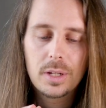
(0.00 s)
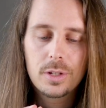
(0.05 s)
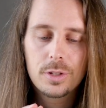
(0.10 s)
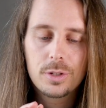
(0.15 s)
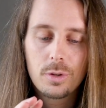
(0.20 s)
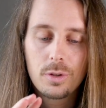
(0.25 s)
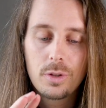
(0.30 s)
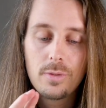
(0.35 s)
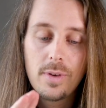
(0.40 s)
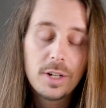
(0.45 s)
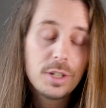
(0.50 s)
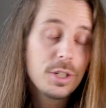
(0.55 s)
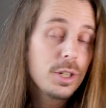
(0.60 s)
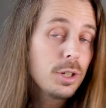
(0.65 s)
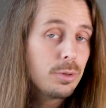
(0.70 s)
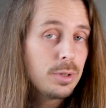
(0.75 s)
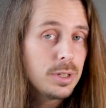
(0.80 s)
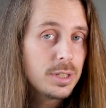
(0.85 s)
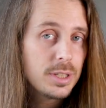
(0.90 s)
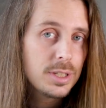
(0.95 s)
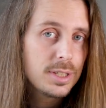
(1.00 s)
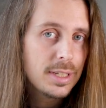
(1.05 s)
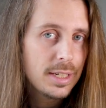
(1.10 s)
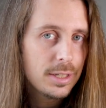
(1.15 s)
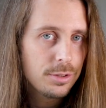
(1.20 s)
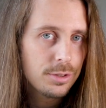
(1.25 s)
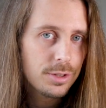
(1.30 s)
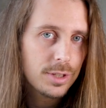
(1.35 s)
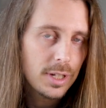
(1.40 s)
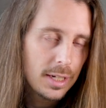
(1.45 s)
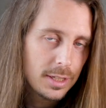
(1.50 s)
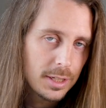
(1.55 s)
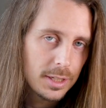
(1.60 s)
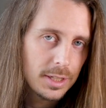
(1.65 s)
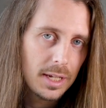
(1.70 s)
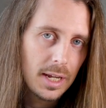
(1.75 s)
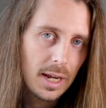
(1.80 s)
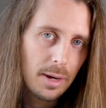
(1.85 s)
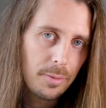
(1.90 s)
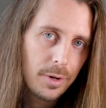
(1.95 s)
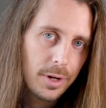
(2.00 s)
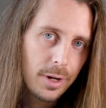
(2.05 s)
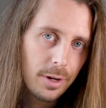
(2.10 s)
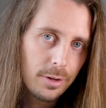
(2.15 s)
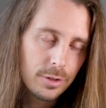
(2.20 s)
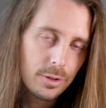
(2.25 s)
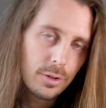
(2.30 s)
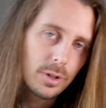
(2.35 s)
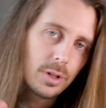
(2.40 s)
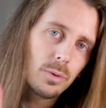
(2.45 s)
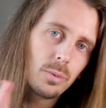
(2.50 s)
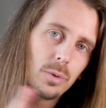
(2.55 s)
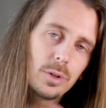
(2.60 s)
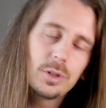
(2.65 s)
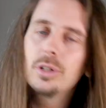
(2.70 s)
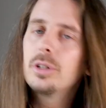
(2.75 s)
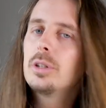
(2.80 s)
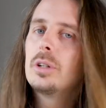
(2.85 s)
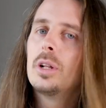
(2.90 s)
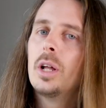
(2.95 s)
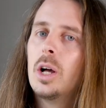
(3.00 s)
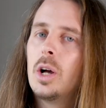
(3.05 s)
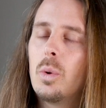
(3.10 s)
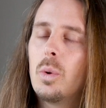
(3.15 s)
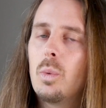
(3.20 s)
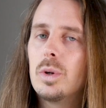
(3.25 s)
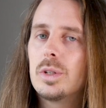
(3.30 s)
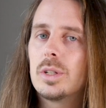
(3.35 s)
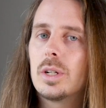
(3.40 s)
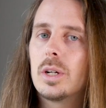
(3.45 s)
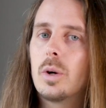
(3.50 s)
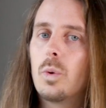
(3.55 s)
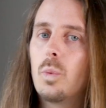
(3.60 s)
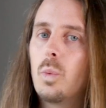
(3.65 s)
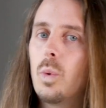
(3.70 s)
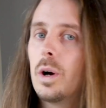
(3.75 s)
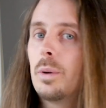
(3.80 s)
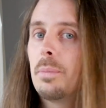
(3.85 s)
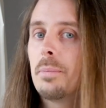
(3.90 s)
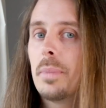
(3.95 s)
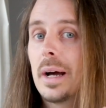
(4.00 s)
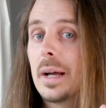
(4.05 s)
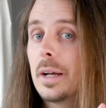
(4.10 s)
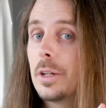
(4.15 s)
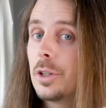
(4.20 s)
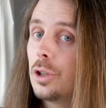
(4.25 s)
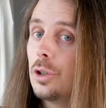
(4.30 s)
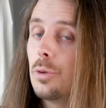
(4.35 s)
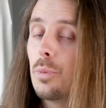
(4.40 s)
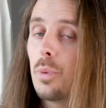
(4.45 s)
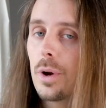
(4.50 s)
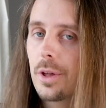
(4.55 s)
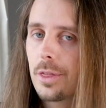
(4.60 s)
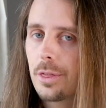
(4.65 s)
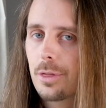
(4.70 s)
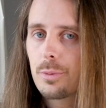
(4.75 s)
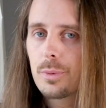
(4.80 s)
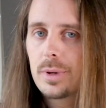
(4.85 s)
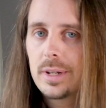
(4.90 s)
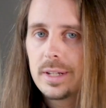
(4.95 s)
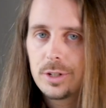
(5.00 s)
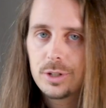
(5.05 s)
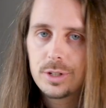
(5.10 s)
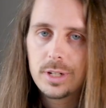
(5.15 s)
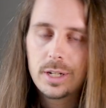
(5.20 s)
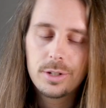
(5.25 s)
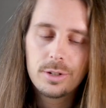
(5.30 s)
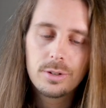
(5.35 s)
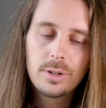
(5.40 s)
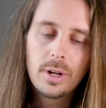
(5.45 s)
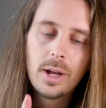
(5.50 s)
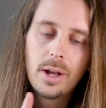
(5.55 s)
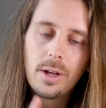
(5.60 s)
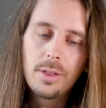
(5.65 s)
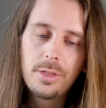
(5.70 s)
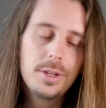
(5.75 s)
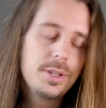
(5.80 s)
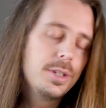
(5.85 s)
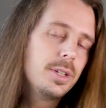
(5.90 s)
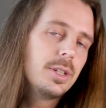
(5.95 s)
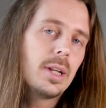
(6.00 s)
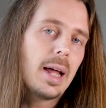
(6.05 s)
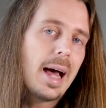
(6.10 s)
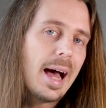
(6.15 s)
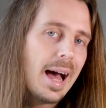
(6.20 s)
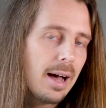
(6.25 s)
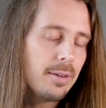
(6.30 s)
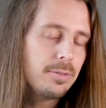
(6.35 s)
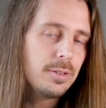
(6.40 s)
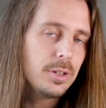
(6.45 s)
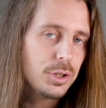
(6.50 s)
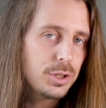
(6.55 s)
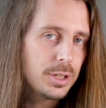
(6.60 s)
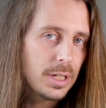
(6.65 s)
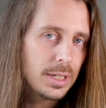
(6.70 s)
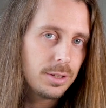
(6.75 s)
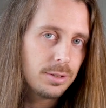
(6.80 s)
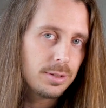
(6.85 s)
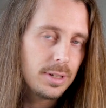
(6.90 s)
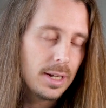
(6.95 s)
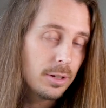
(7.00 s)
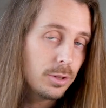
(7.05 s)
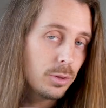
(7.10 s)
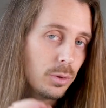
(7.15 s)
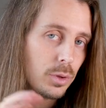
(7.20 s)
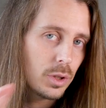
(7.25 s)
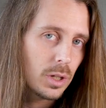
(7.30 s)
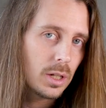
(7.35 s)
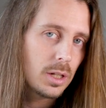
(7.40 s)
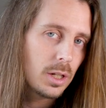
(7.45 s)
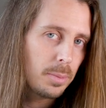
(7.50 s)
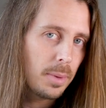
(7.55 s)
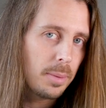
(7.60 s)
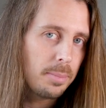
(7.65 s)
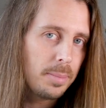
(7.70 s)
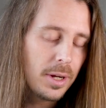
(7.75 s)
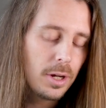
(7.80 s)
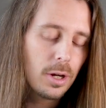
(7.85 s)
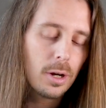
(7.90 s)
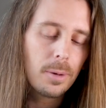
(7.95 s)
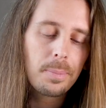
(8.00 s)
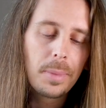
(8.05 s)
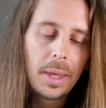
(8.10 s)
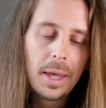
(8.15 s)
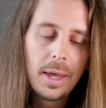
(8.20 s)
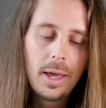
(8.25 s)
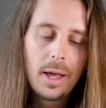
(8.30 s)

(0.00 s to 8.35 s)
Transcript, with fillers: So they've actually increased the sensor size on the camera here. So the original was a one by two point three inch sensor. This is a half inch sensor now, so it's a little bit bigger.